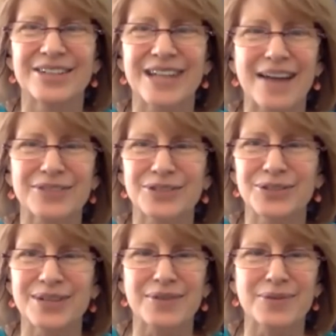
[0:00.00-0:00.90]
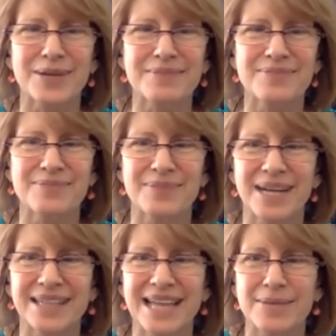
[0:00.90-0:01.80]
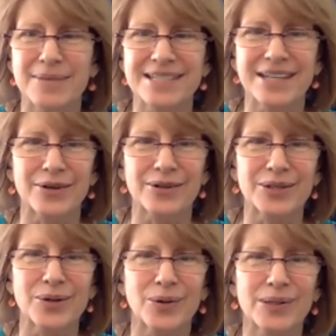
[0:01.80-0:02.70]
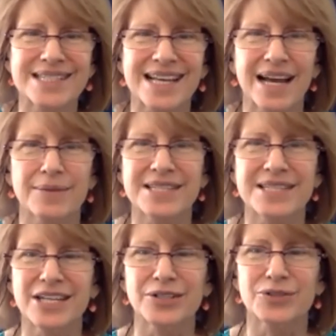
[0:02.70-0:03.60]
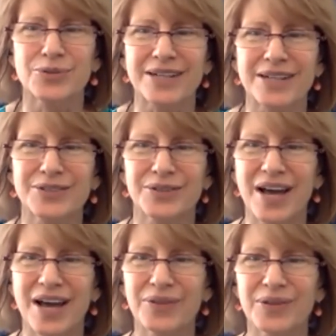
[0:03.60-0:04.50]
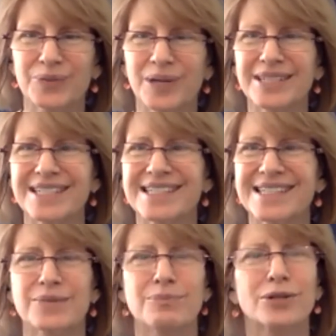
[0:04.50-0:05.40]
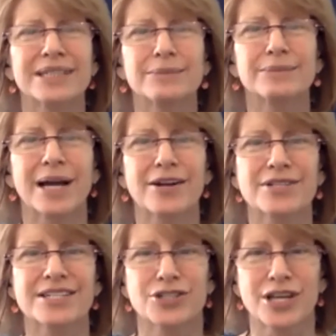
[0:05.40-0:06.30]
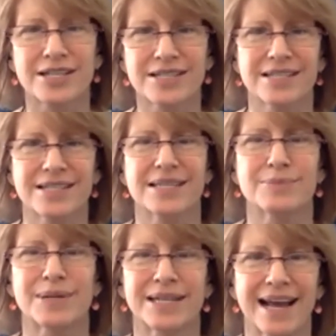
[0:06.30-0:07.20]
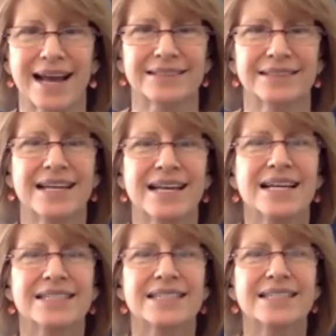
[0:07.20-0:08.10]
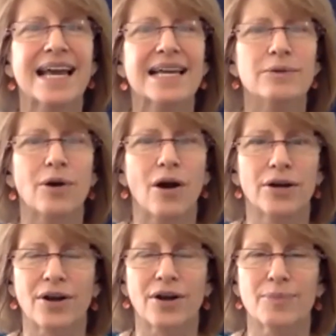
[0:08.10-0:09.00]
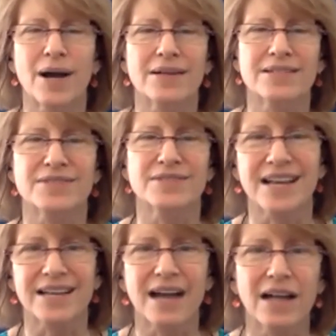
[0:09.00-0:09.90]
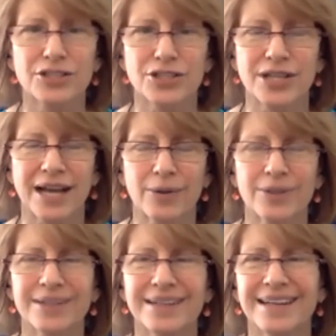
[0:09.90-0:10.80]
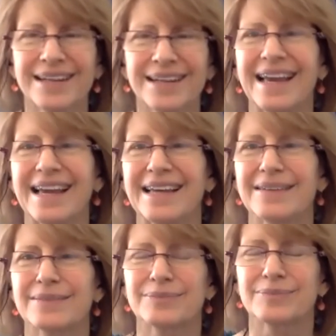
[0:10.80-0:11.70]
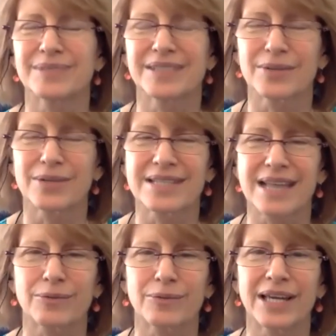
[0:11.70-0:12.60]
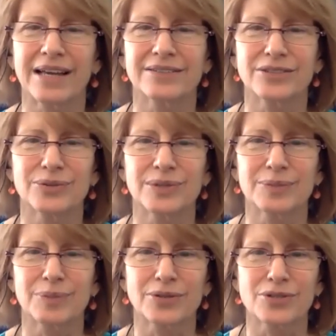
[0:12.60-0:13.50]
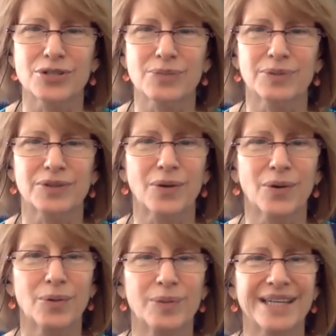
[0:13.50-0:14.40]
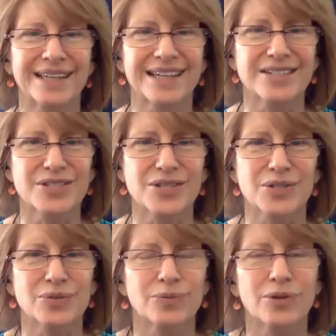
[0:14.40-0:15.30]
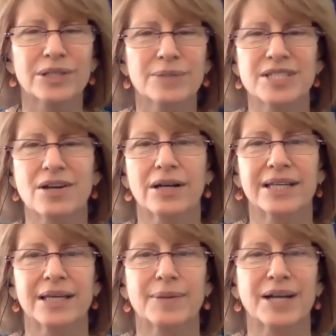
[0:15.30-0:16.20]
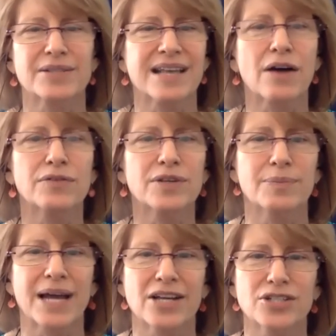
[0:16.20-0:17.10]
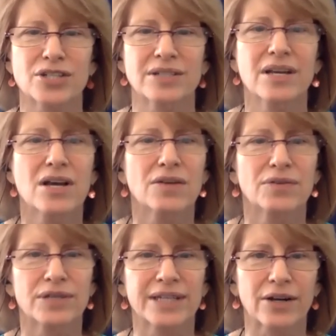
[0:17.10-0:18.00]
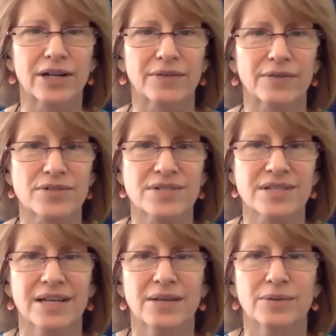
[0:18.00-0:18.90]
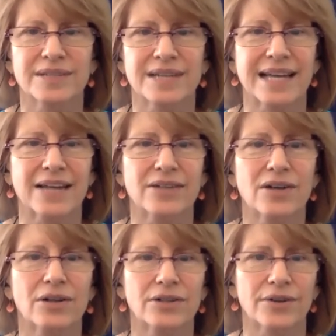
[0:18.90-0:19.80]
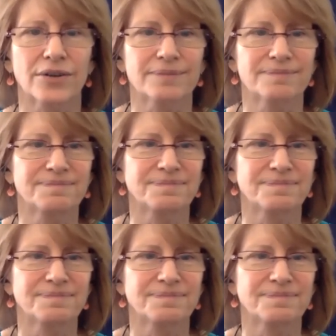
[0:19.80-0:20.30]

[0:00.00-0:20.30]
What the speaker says: Good afternoon, everyone. My name is Caroline Colas. I'm the Senior Director of Health and Wellness at the Marlene Meyerson JCC Manhattan. Today on our Positive Psychology Hour, a series that we do in partnership with the Whole Being Institute, we're going to be talking about self-compassion for caregivers with Dianna, Collier.